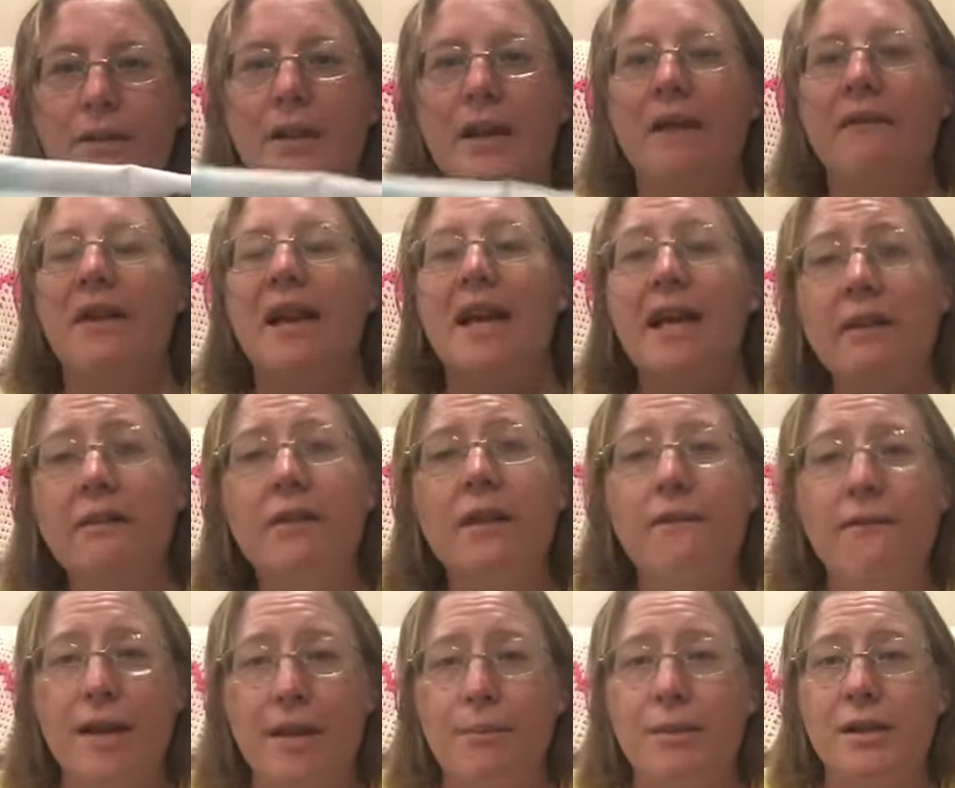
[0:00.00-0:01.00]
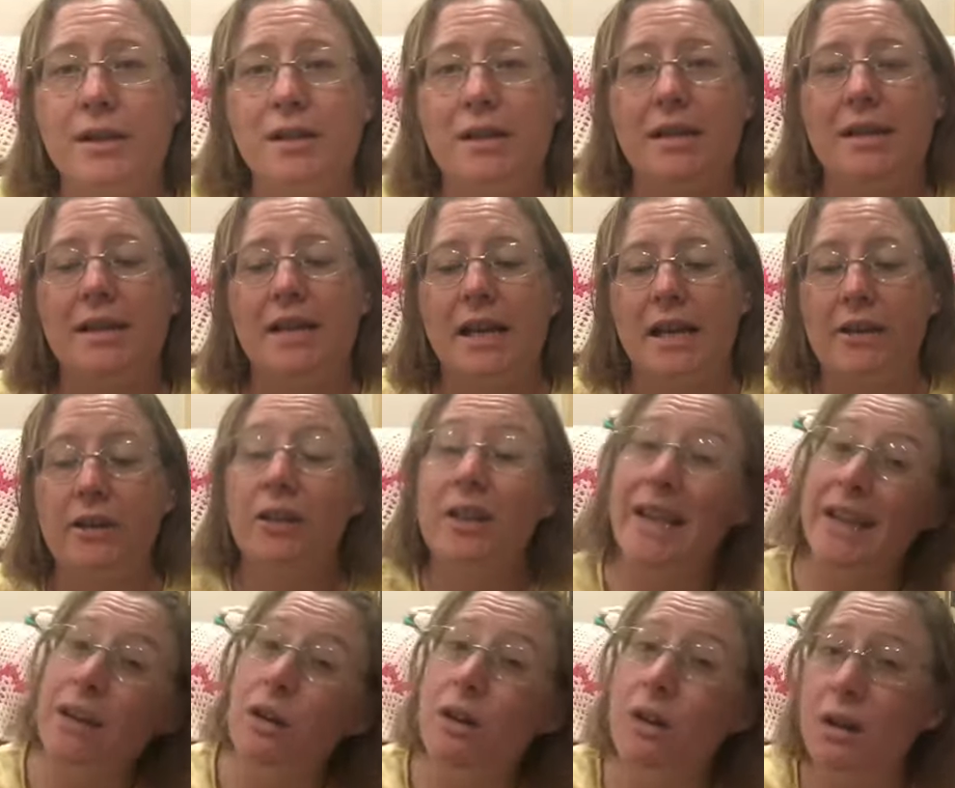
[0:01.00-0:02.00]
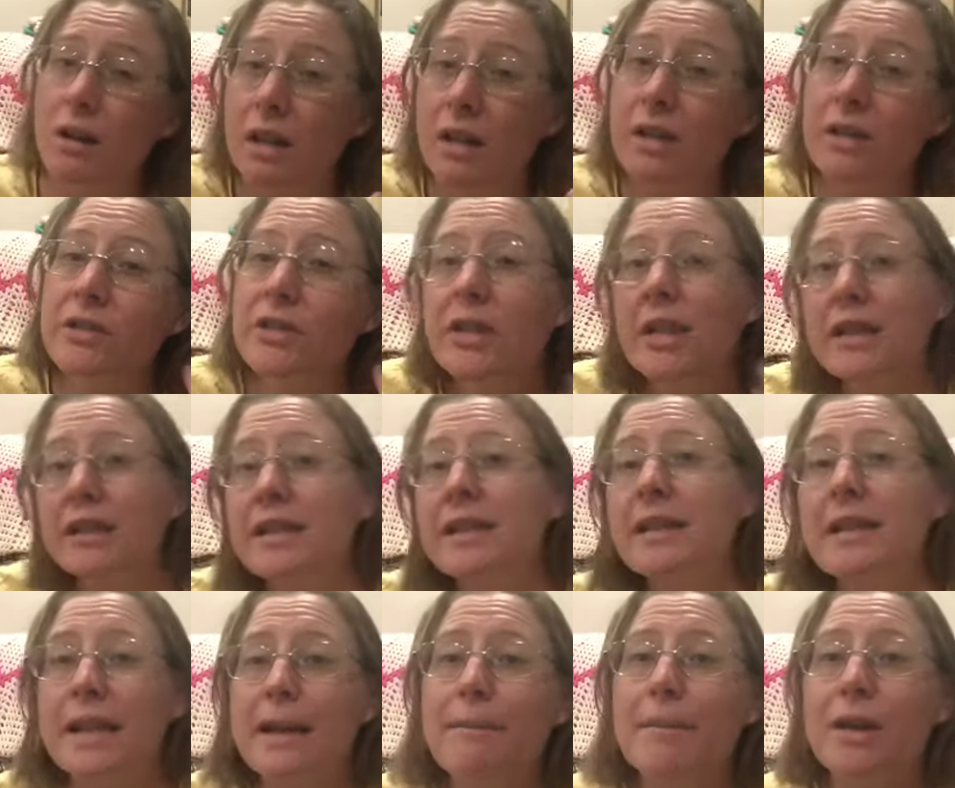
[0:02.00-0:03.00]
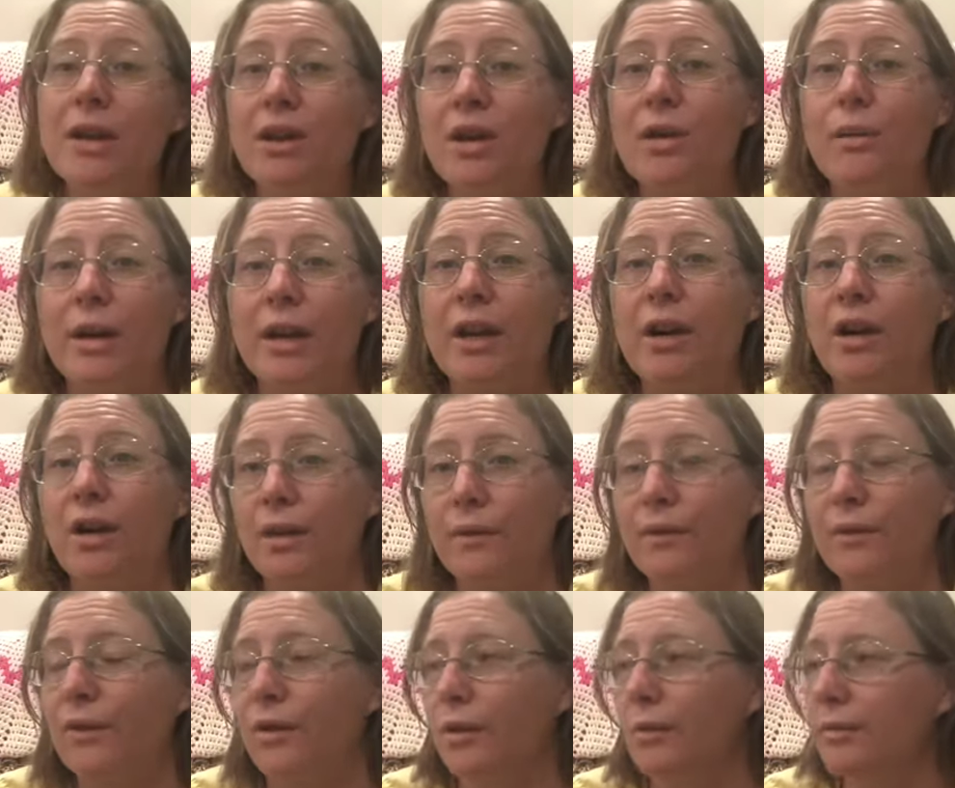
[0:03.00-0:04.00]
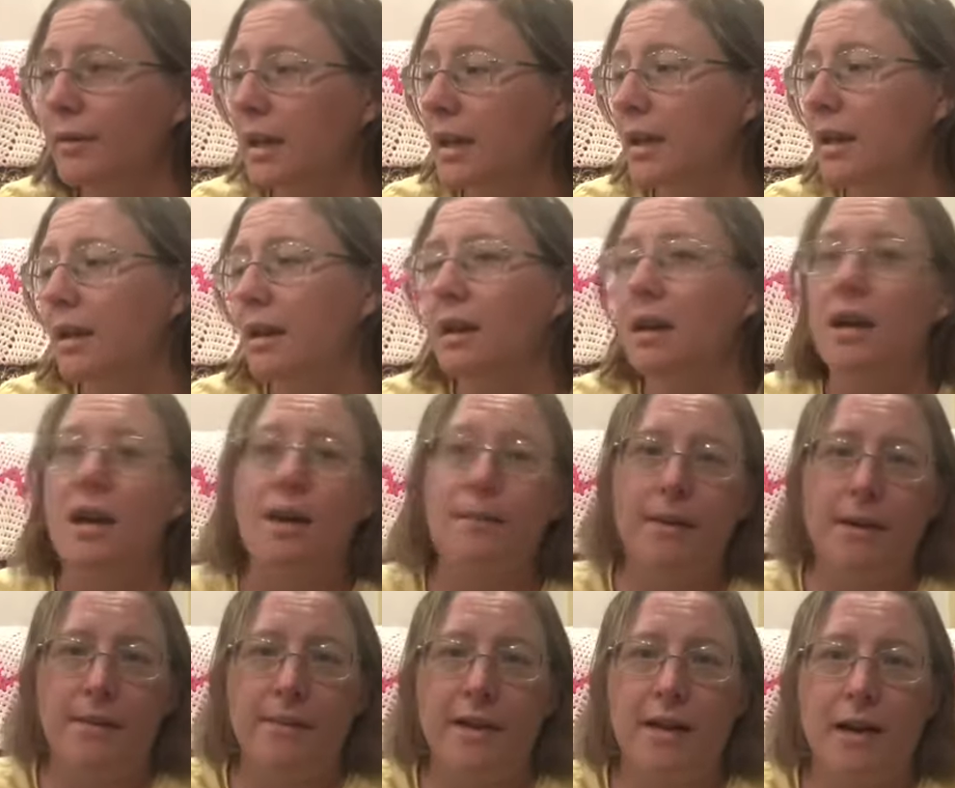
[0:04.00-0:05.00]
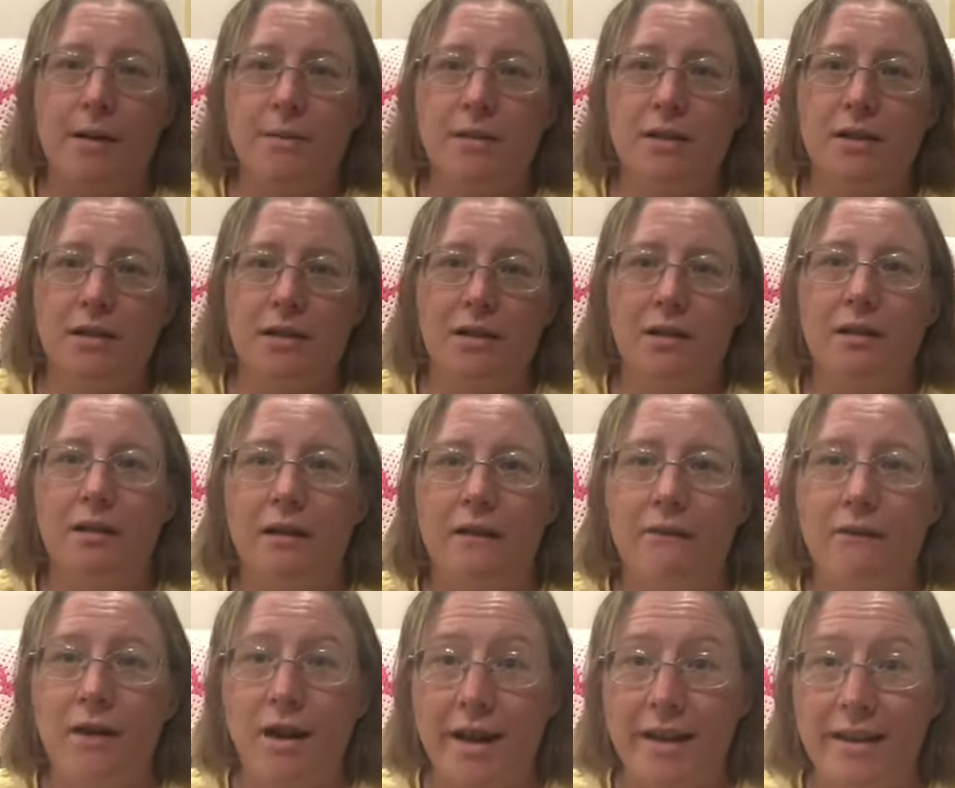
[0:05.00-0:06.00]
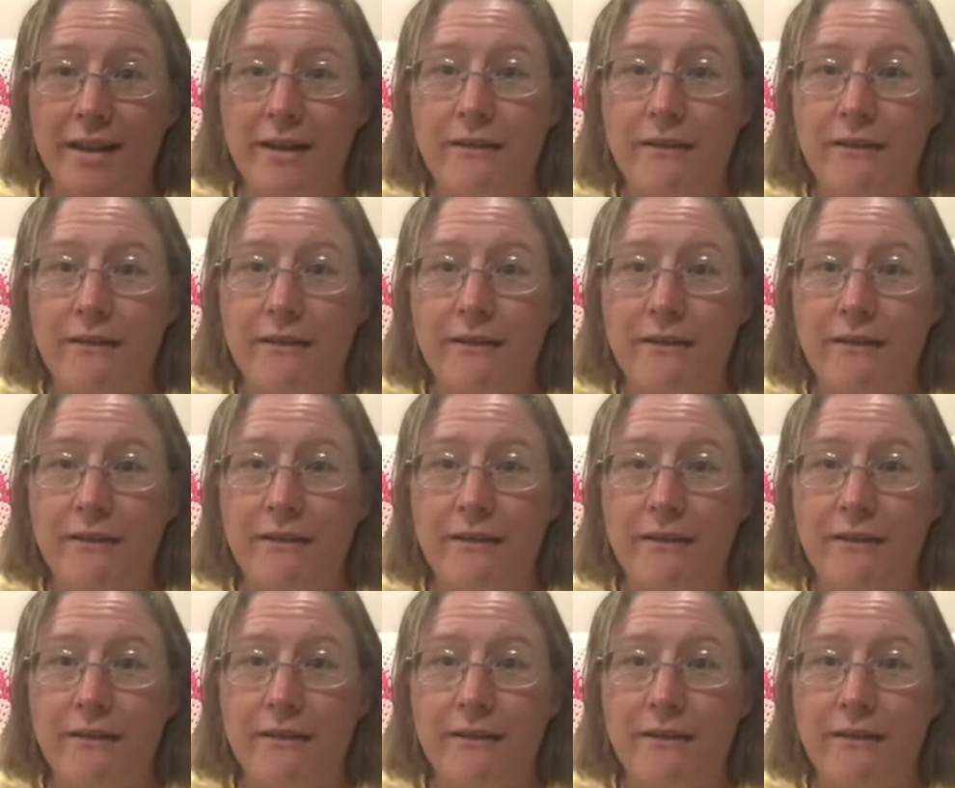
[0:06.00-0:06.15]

if any of the fabrics you see and you're like, oh, could you just let me know where you got it from? I might be able to find the